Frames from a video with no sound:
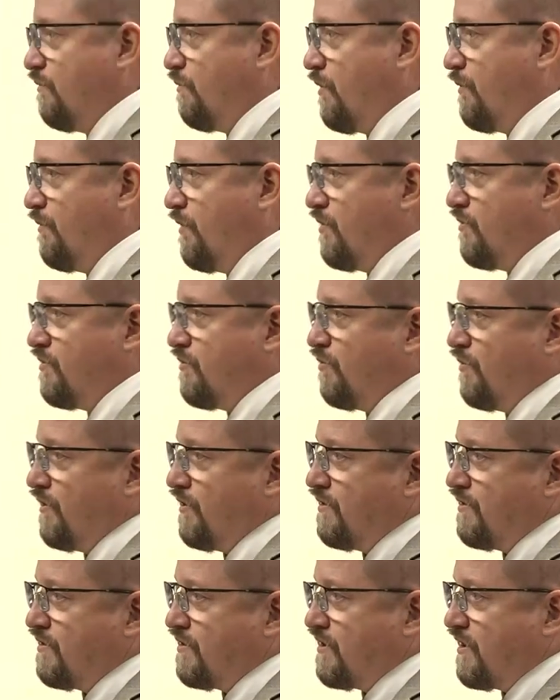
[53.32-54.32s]
Philip
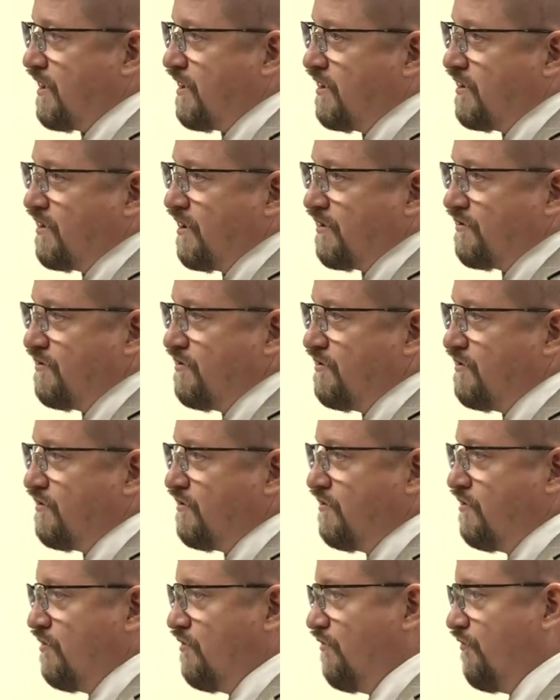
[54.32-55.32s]
Parton with the Texas
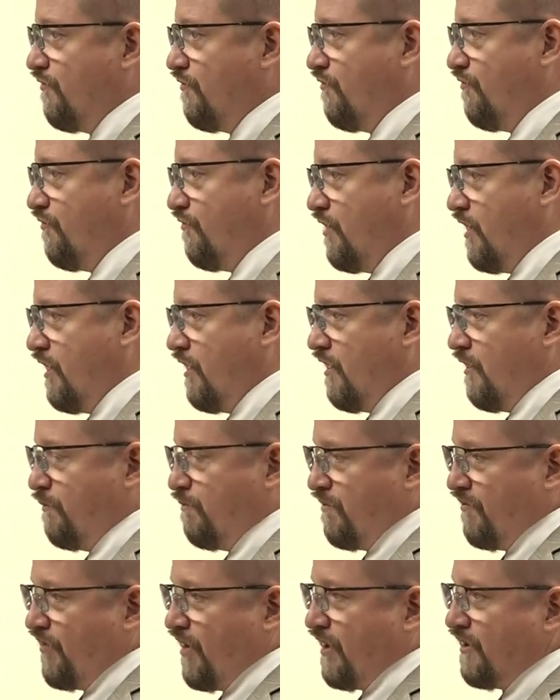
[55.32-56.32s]
Anti Gang Unit
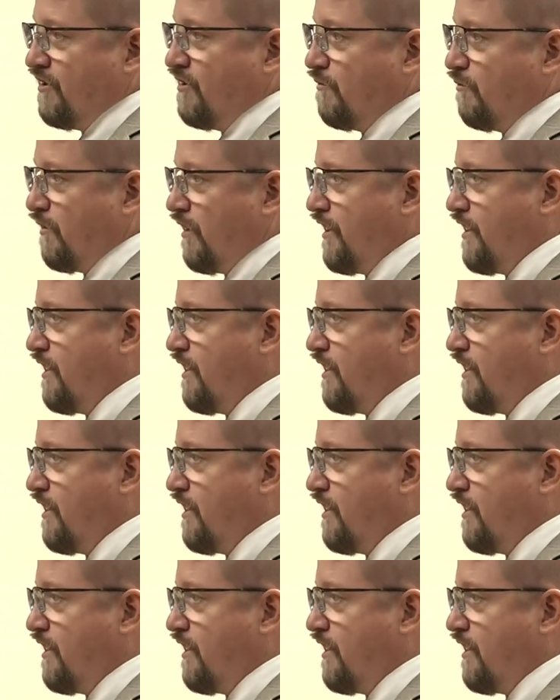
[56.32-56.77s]
in Lubbock